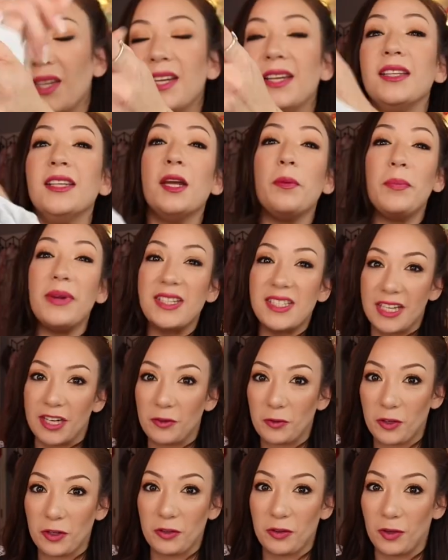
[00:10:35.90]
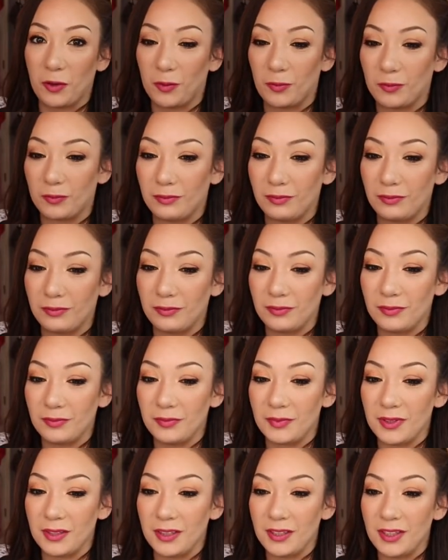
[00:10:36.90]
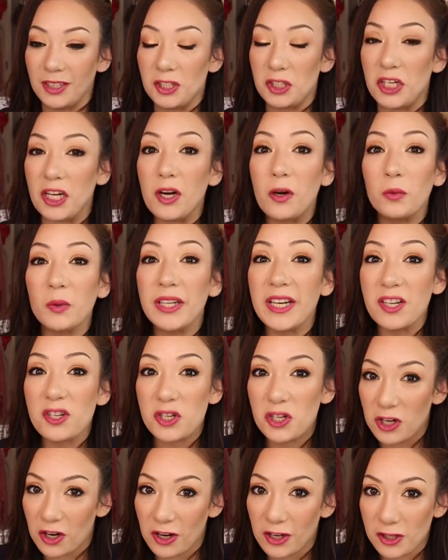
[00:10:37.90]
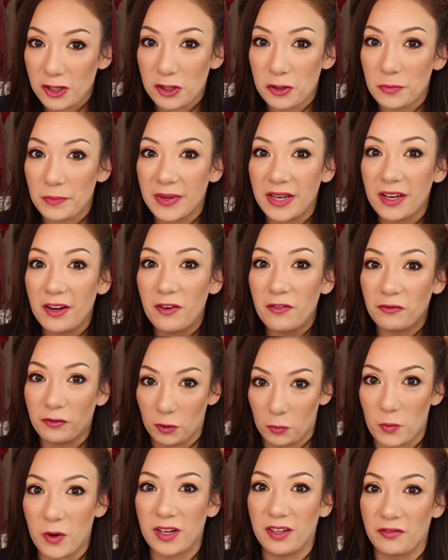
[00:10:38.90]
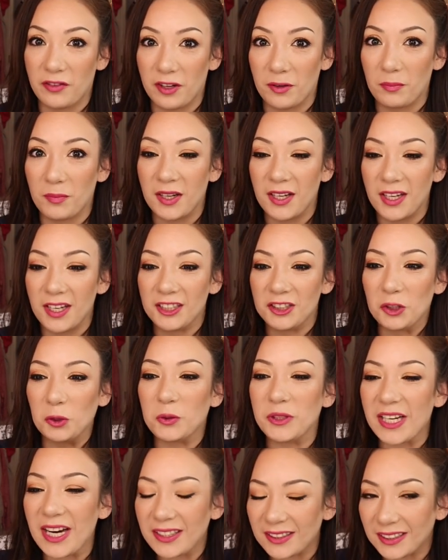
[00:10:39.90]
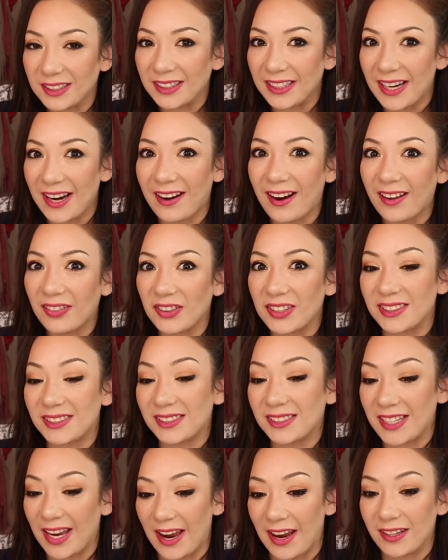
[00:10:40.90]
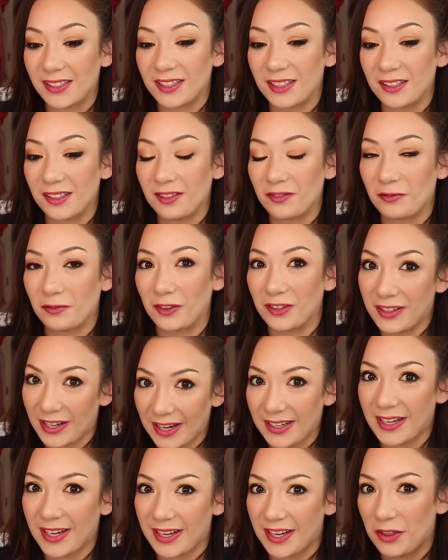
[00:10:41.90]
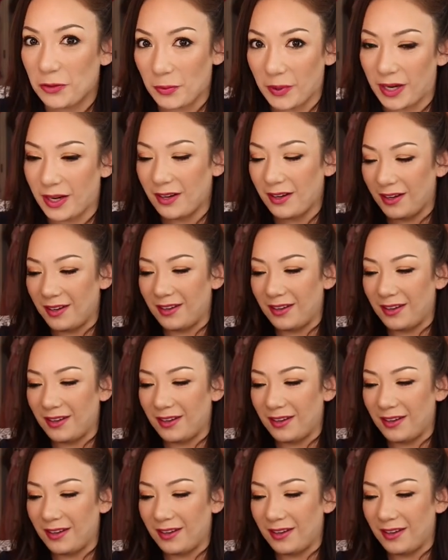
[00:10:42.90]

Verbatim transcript: Let me tell you though, she only charged me for one of them. So technically I got the set for 993.